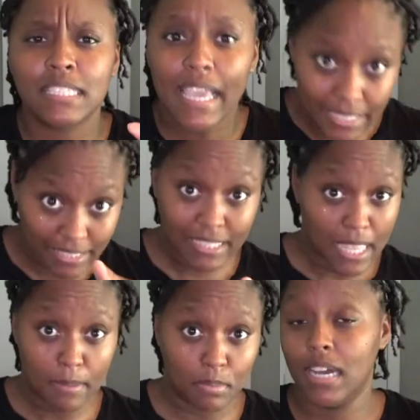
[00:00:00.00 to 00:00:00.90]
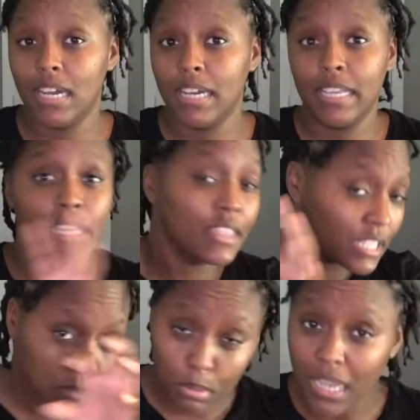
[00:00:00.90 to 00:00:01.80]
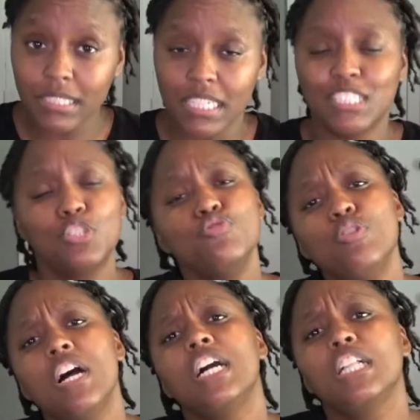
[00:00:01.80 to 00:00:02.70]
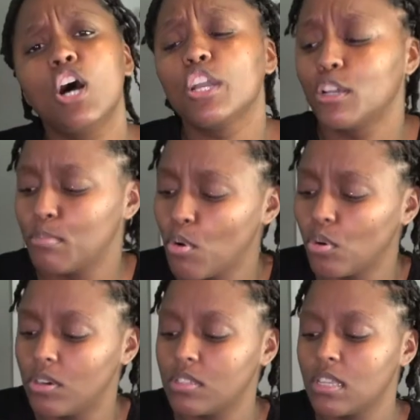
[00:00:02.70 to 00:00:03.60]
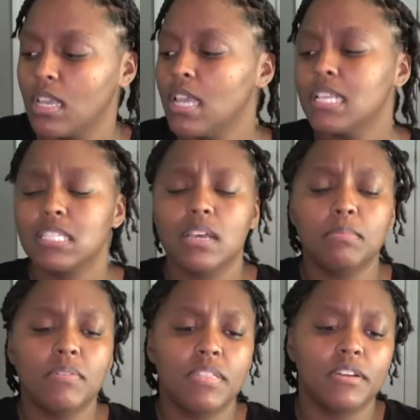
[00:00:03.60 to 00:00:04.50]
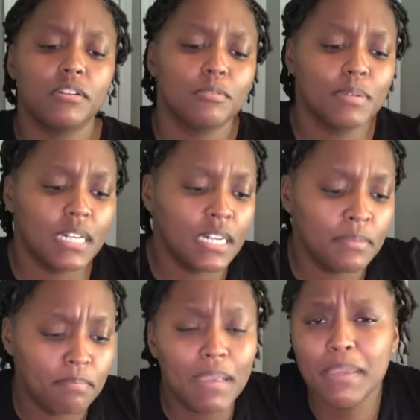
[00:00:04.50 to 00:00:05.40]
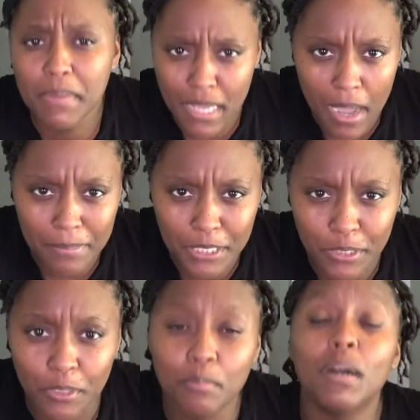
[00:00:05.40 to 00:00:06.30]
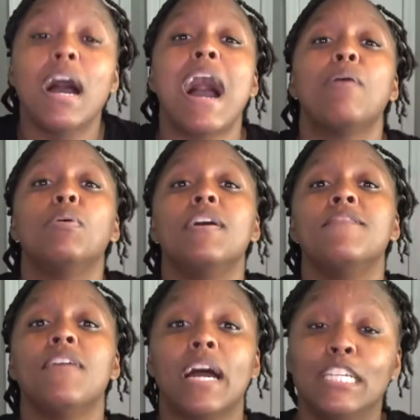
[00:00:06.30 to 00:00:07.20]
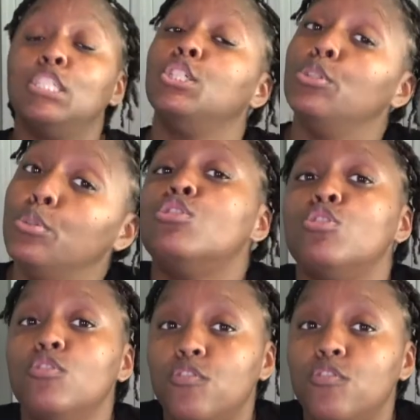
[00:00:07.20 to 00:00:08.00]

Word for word: eight steps uh, in this process to unclog your pores. Some of them uh, may be optional, but I would advise you to